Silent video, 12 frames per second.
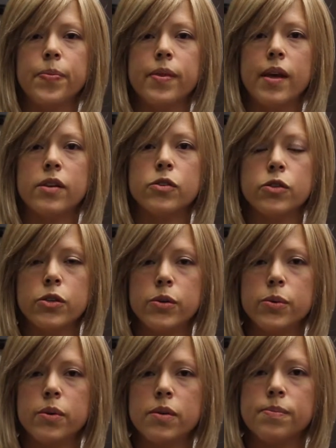that
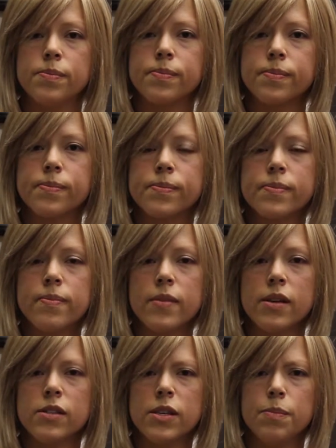true
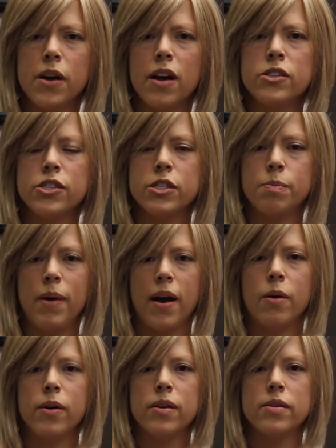subconscious
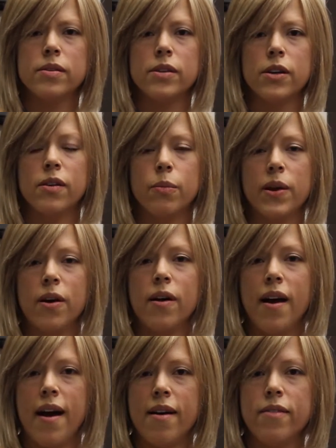power, that we all
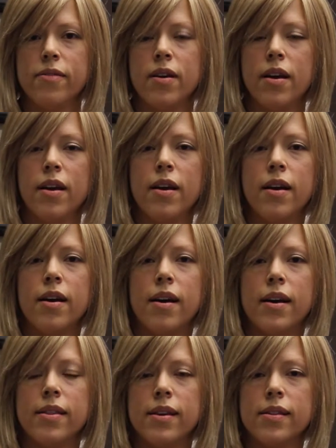have,
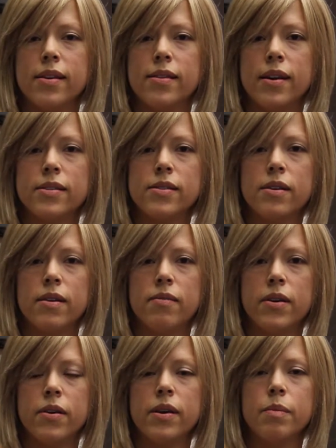I think that that's a
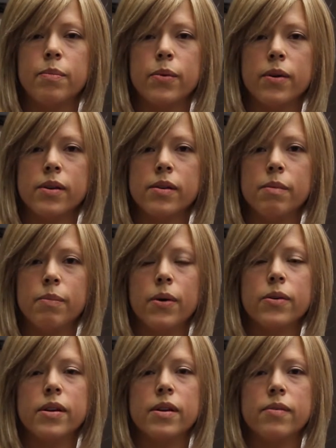very important
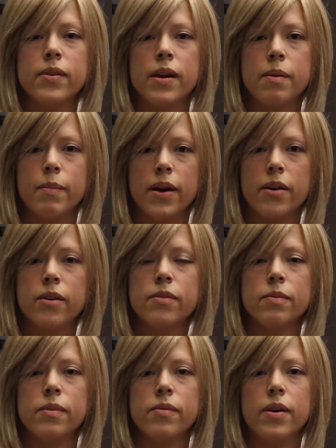component of getting better
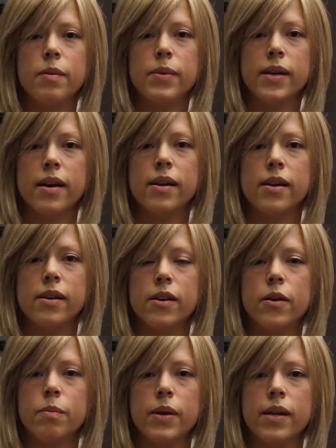from the very beginning.
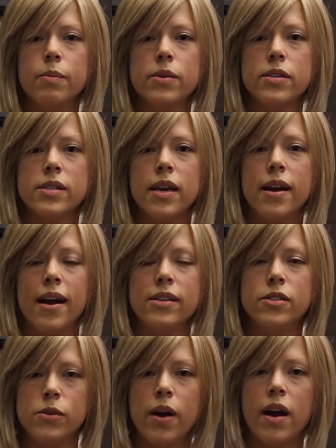Being able to say, I
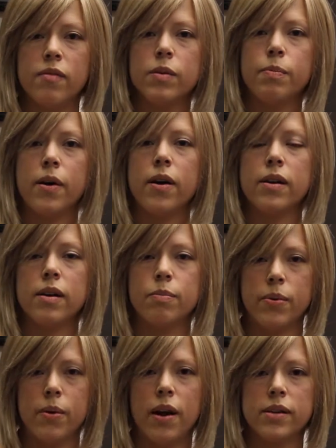do have a
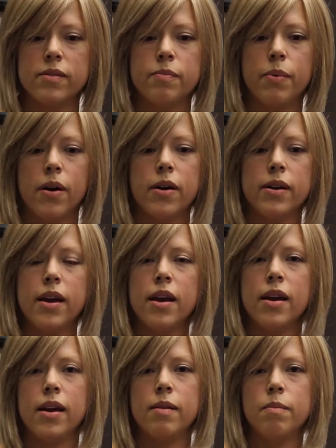proactive part
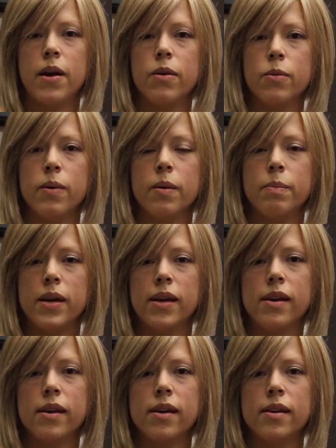in my own well-being,